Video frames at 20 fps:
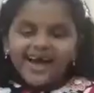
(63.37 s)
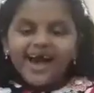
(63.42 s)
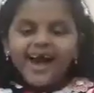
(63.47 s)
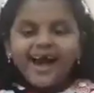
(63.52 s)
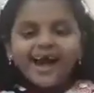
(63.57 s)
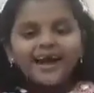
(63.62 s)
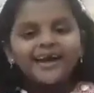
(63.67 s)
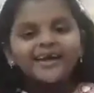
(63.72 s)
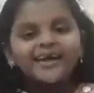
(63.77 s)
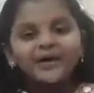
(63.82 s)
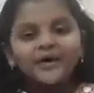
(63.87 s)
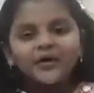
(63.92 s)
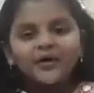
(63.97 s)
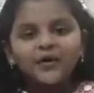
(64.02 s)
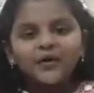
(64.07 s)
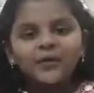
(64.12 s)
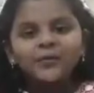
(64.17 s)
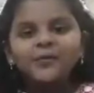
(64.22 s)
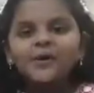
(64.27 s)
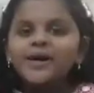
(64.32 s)
I
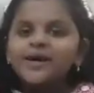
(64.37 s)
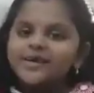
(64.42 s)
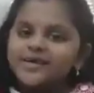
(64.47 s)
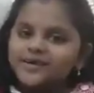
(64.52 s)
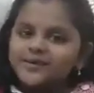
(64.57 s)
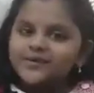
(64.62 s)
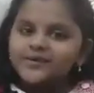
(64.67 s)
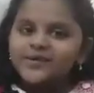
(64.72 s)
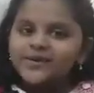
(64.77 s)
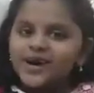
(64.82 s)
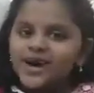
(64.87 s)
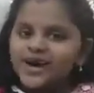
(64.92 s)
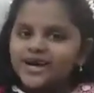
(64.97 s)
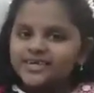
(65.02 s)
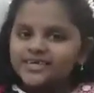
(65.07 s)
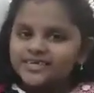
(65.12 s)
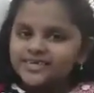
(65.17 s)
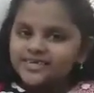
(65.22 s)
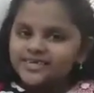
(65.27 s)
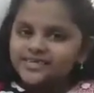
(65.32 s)
hope you
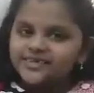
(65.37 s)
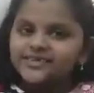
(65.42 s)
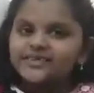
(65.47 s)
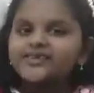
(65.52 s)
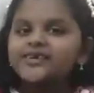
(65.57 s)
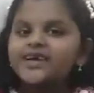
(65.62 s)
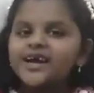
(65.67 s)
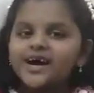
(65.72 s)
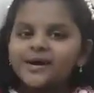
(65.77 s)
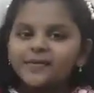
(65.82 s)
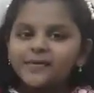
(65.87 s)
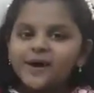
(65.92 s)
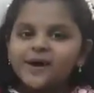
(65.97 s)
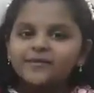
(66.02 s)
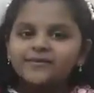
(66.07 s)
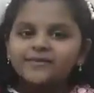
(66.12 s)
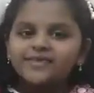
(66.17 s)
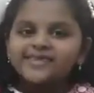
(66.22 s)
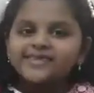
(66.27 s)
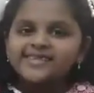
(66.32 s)
understood
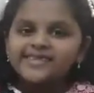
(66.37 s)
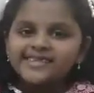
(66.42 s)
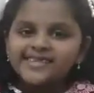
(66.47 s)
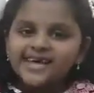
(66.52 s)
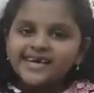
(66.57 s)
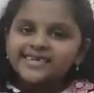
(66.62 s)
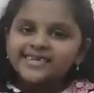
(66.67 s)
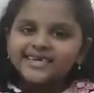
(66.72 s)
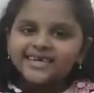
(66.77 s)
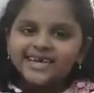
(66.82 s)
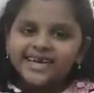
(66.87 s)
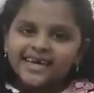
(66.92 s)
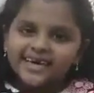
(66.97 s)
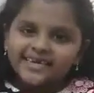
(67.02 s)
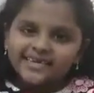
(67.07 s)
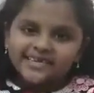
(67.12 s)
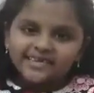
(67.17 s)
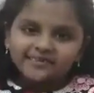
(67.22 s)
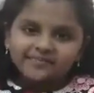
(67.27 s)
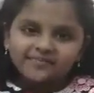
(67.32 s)
about the
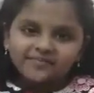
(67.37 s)
satellite.